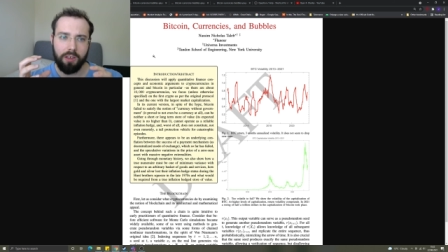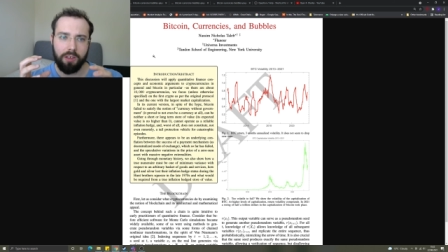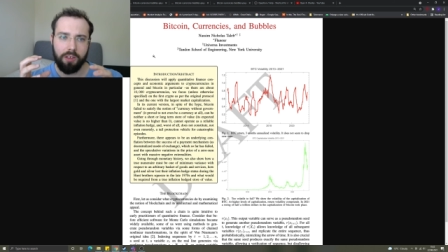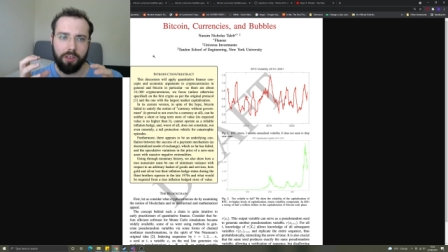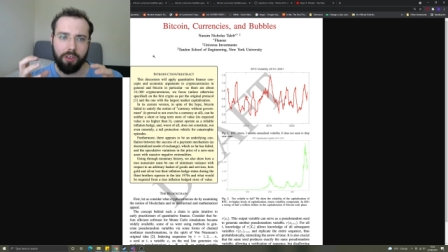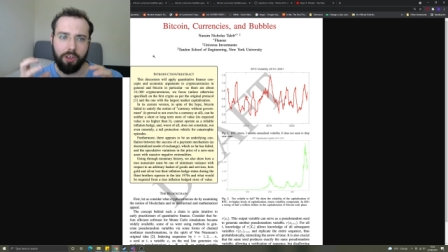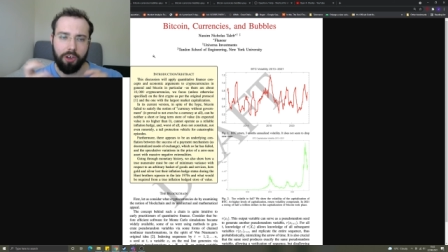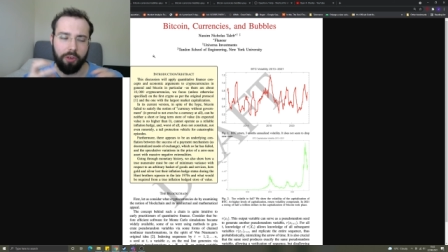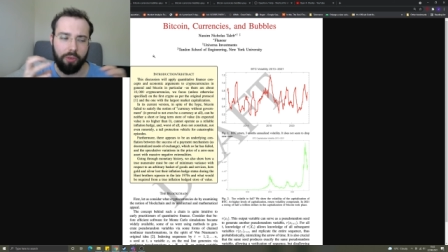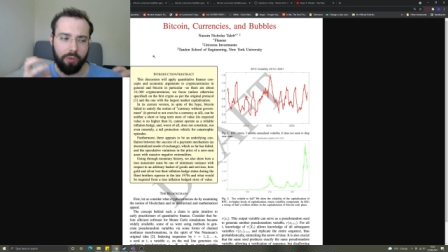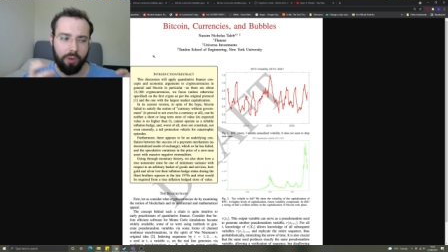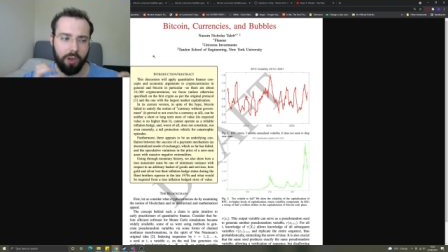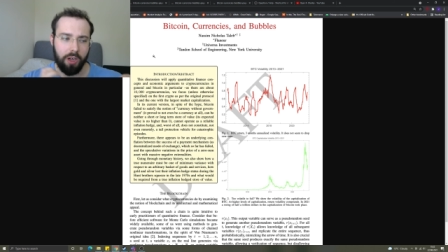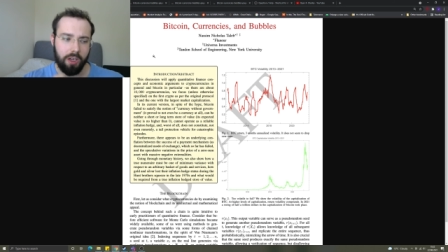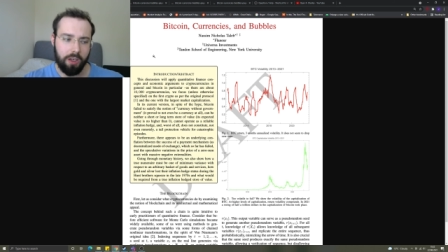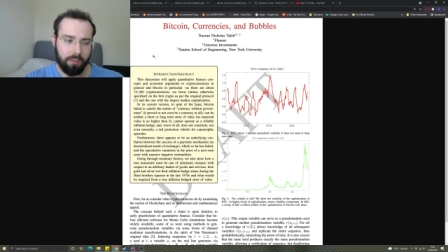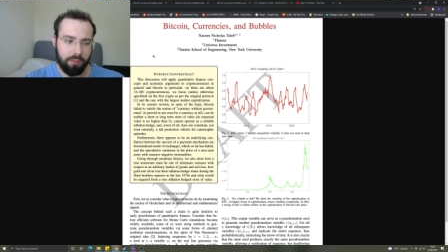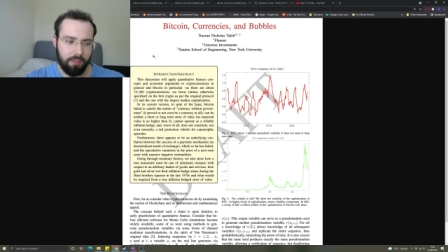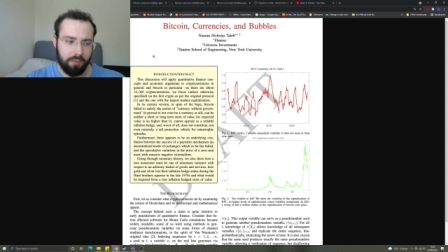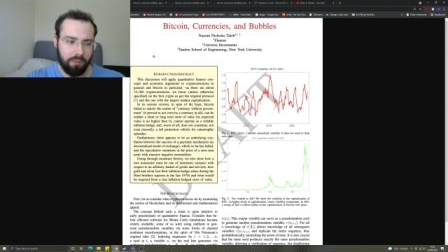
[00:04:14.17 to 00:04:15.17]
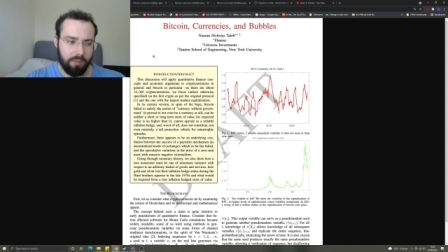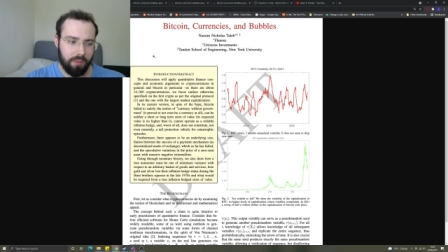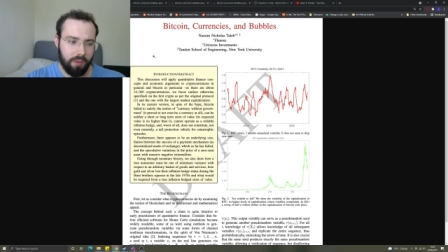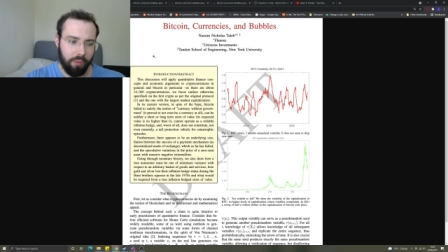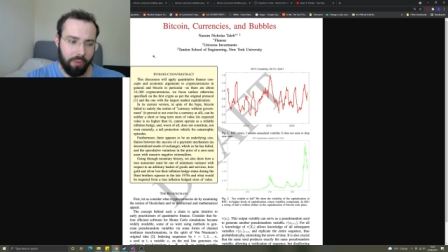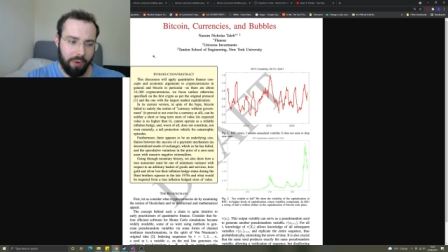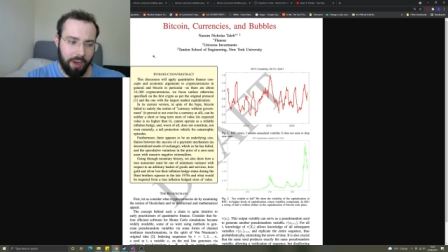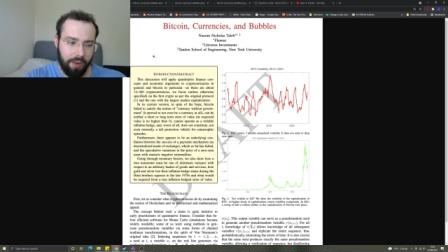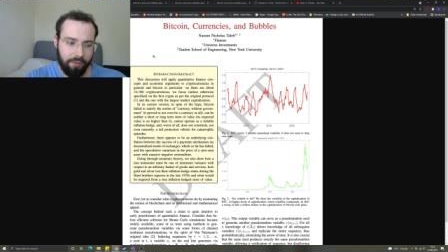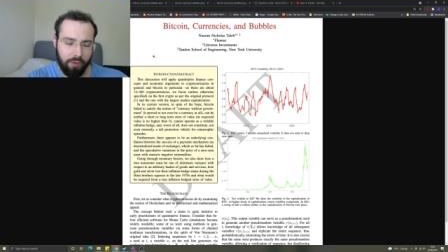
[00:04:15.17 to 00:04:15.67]
you know, um, it
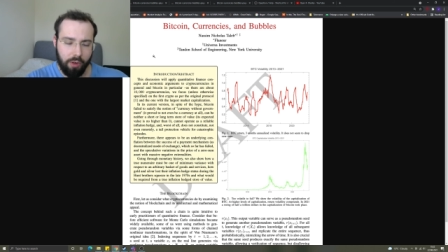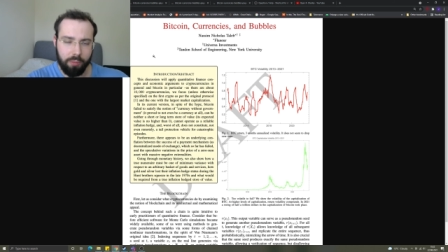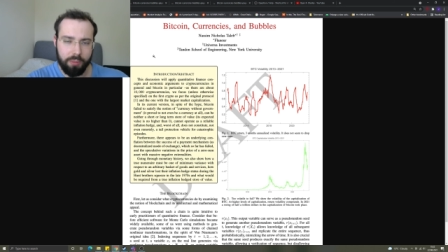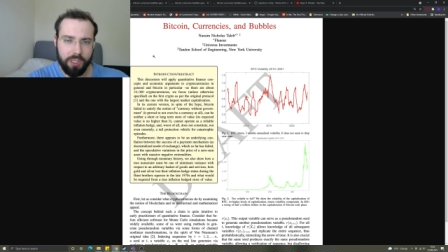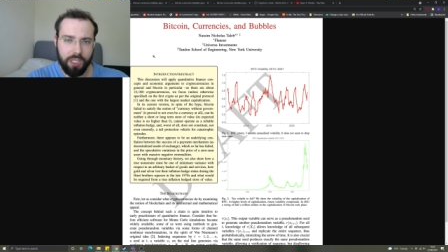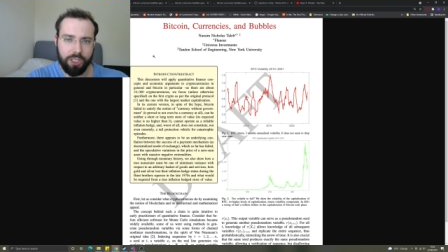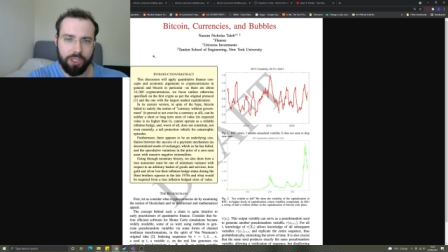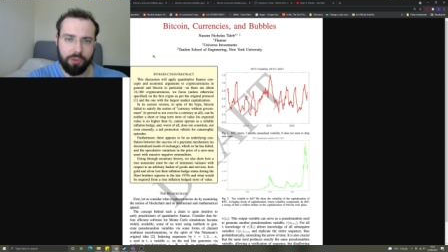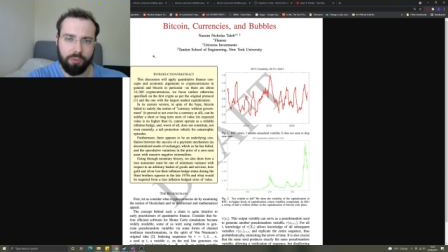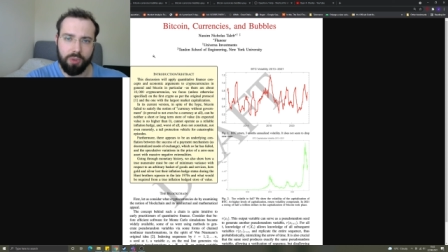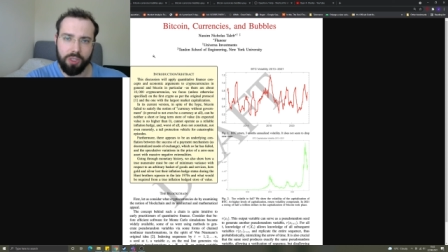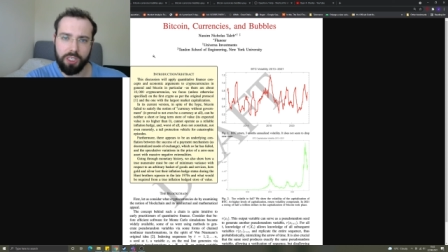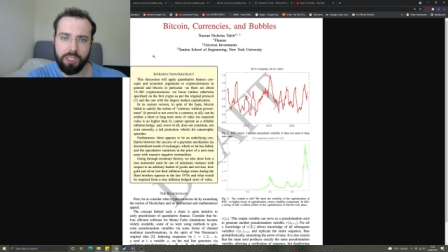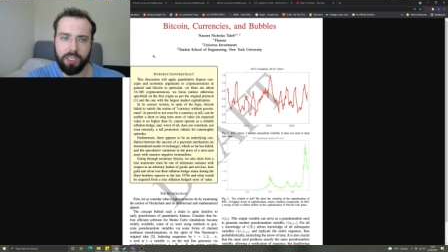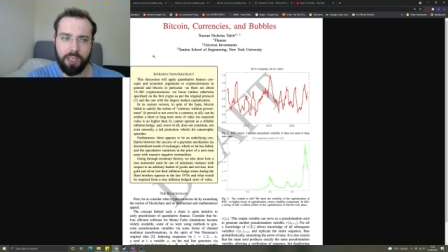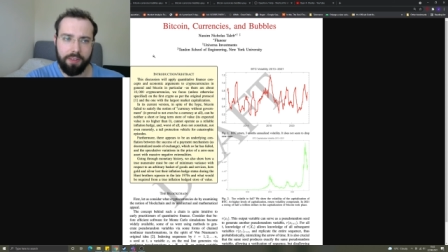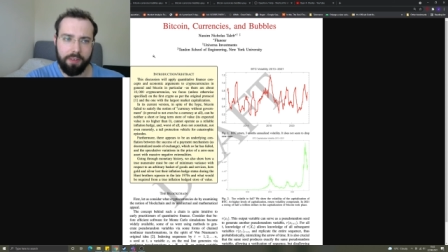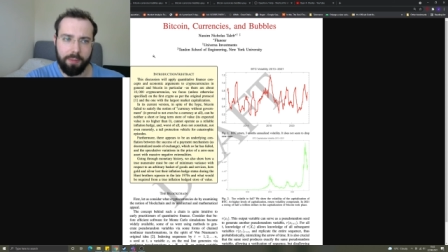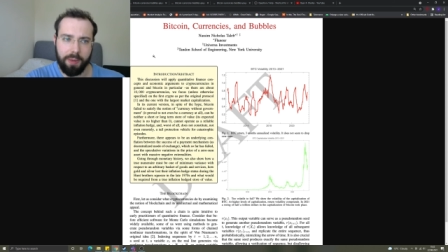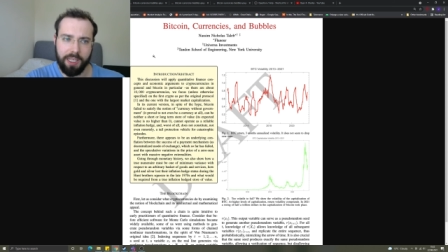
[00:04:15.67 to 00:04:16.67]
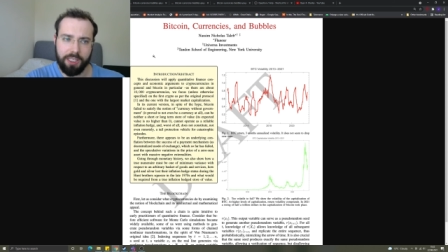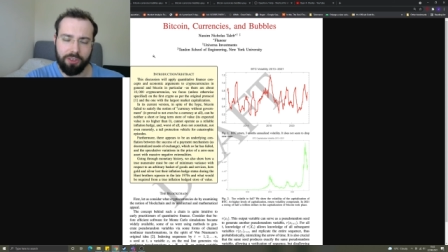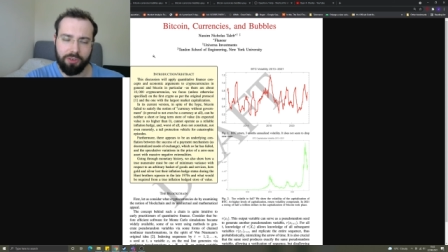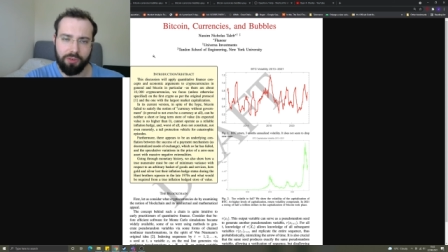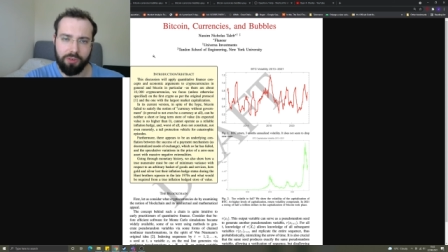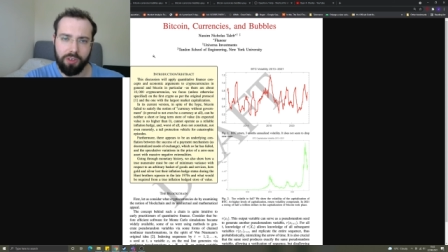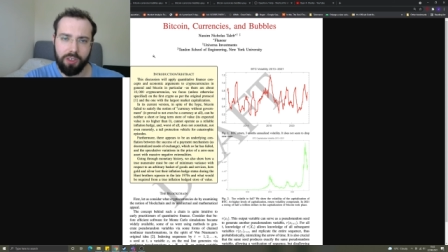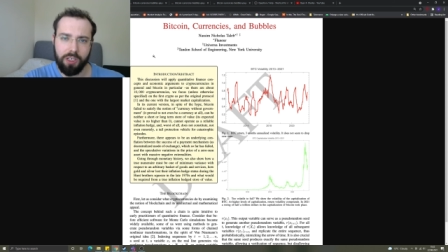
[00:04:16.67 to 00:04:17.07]
would have competition with this other metal